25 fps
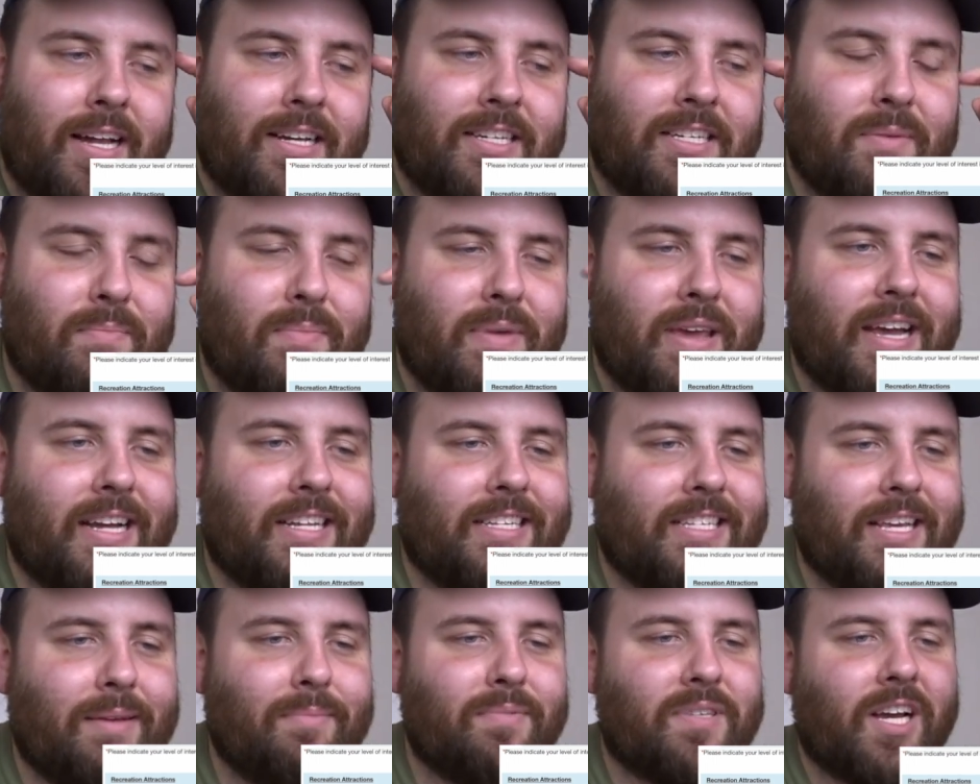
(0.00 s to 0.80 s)
to me
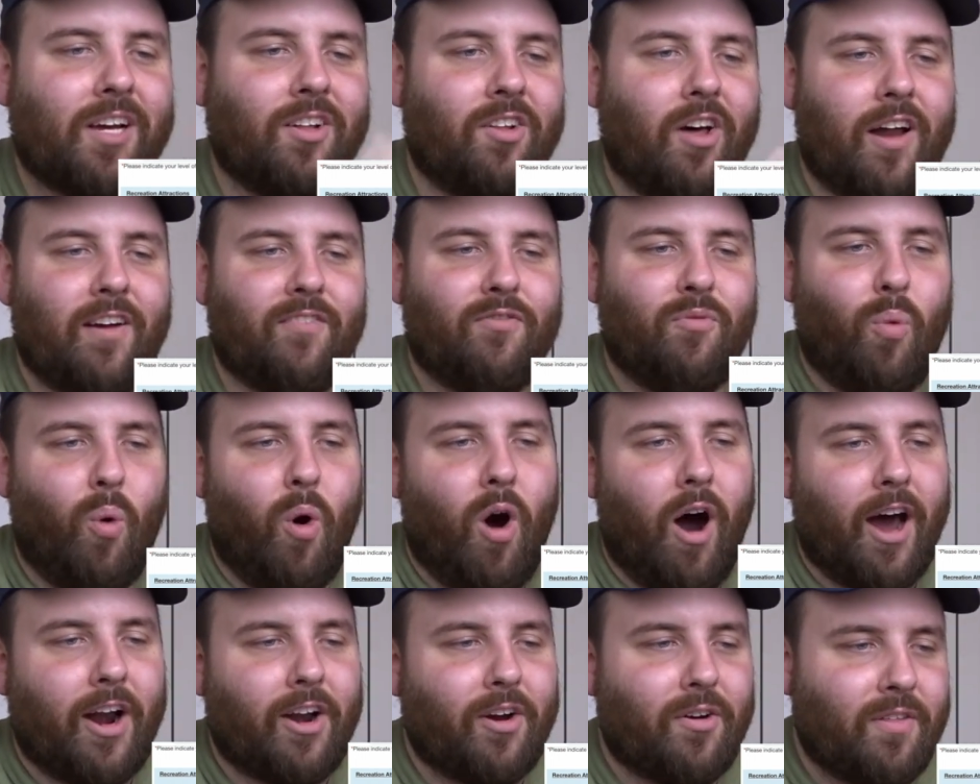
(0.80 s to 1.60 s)
it seems like a lot of
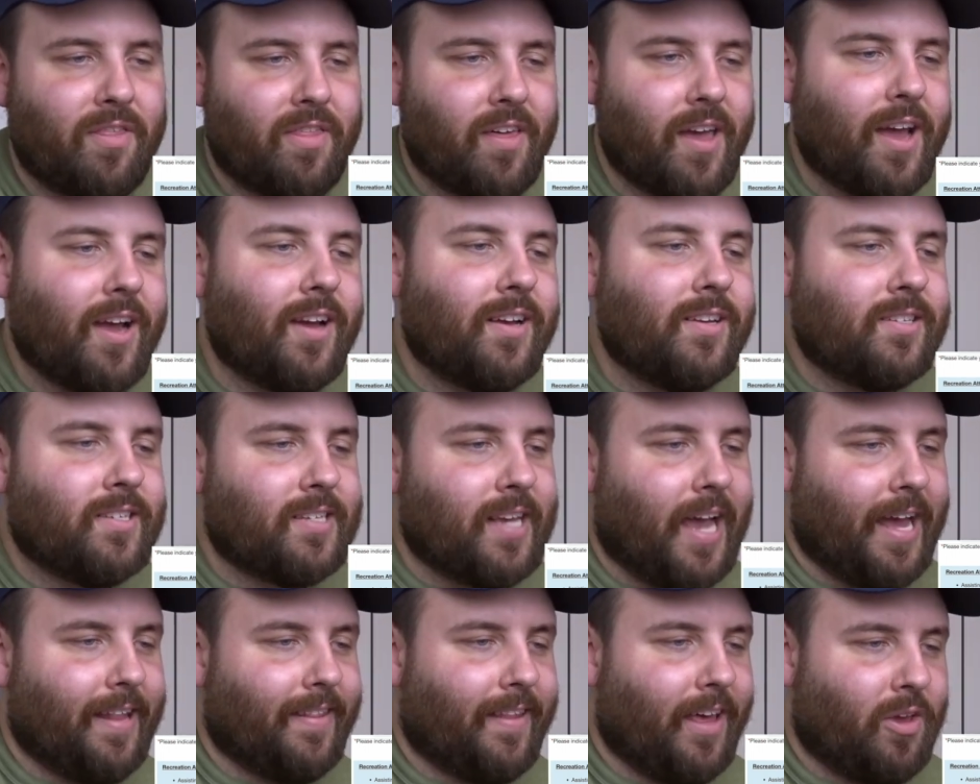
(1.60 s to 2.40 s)
water
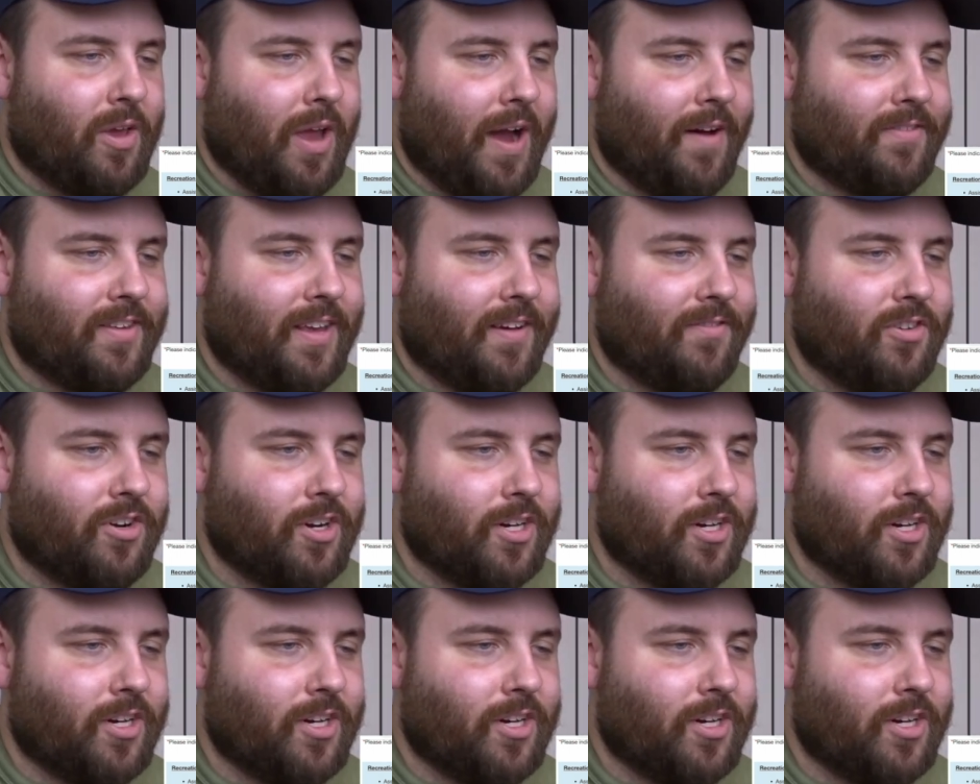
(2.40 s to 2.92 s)
things and like you have to have